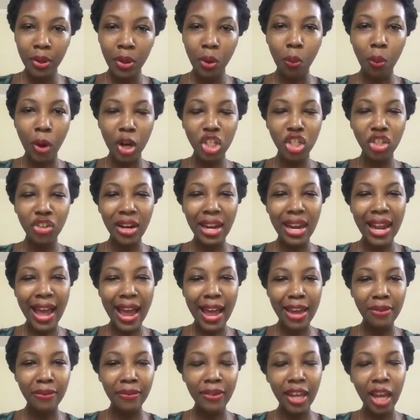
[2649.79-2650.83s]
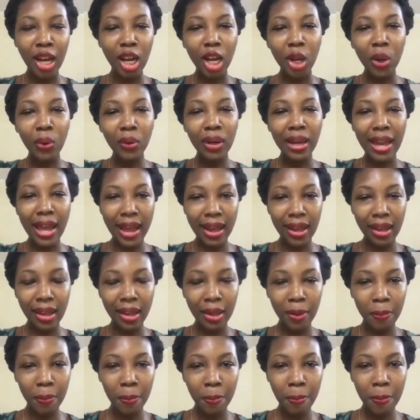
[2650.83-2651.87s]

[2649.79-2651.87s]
what your life can look like,